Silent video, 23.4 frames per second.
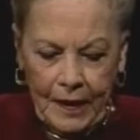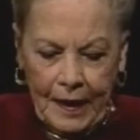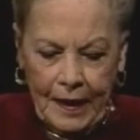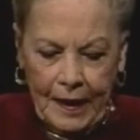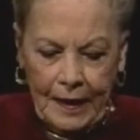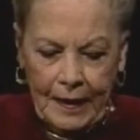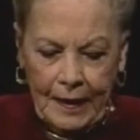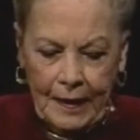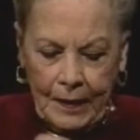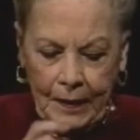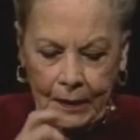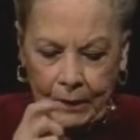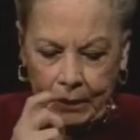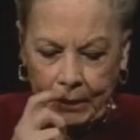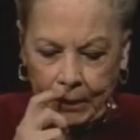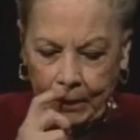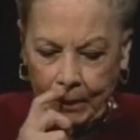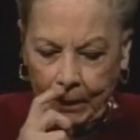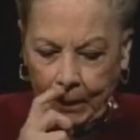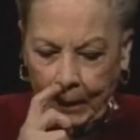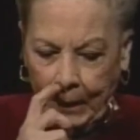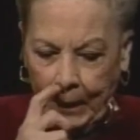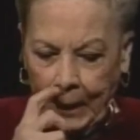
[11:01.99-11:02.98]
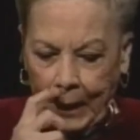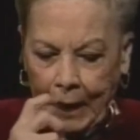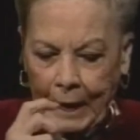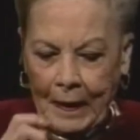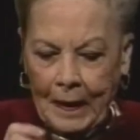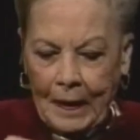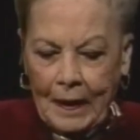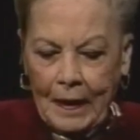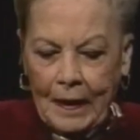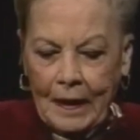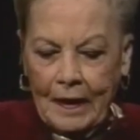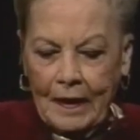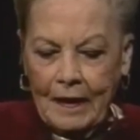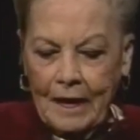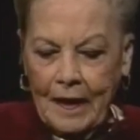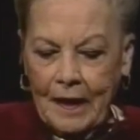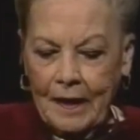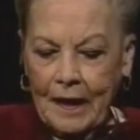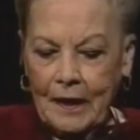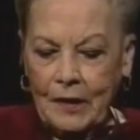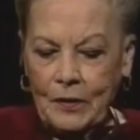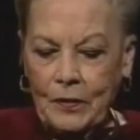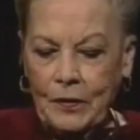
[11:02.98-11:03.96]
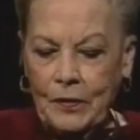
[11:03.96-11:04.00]
and um, then
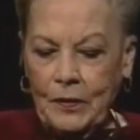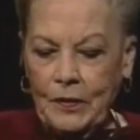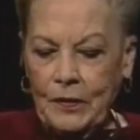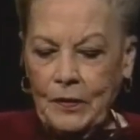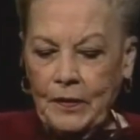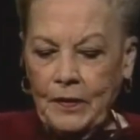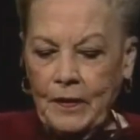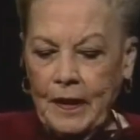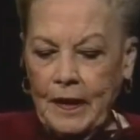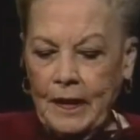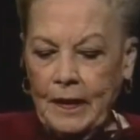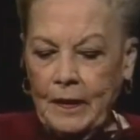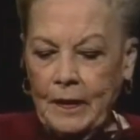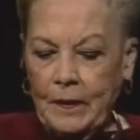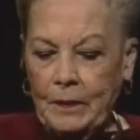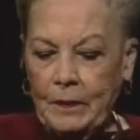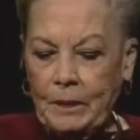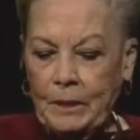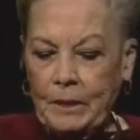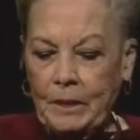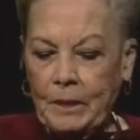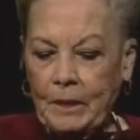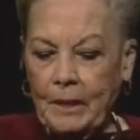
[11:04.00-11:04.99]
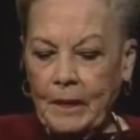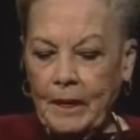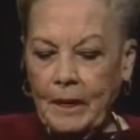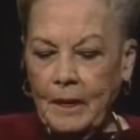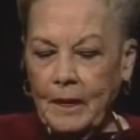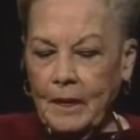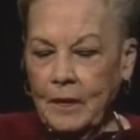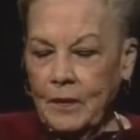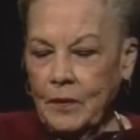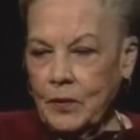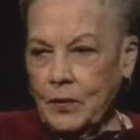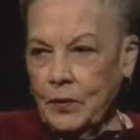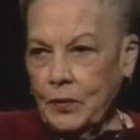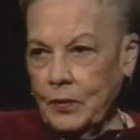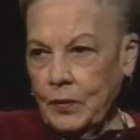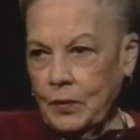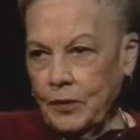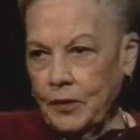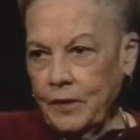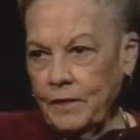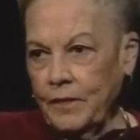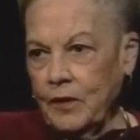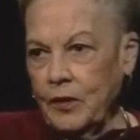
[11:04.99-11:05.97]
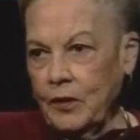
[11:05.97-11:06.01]
I took her on a
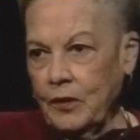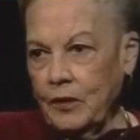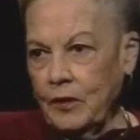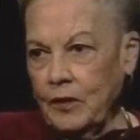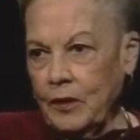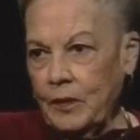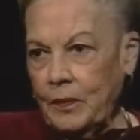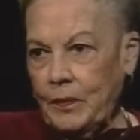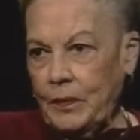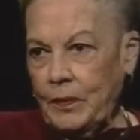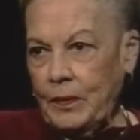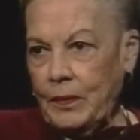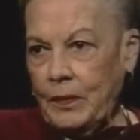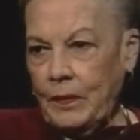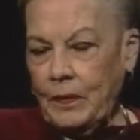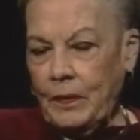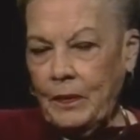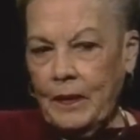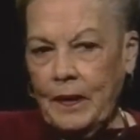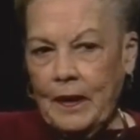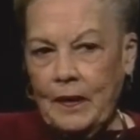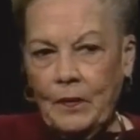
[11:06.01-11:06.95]
tour of Europe, you know, mm -hmm.